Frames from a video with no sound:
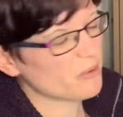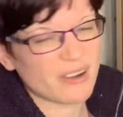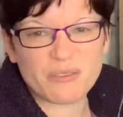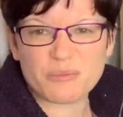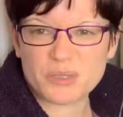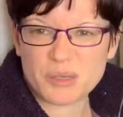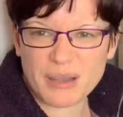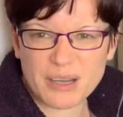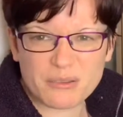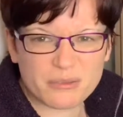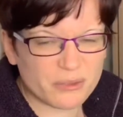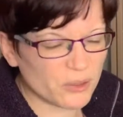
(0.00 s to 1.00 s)
around about
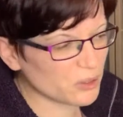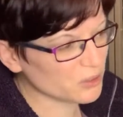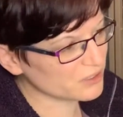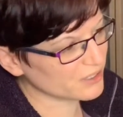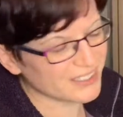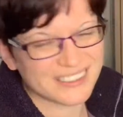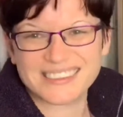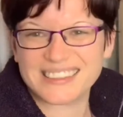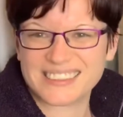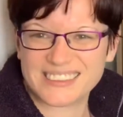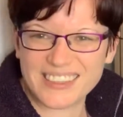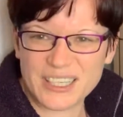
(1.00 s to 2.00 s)
4 to
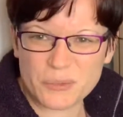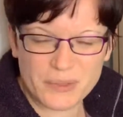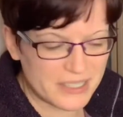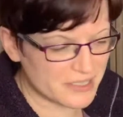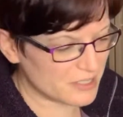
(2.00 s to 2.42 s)
6 or 8 weeks,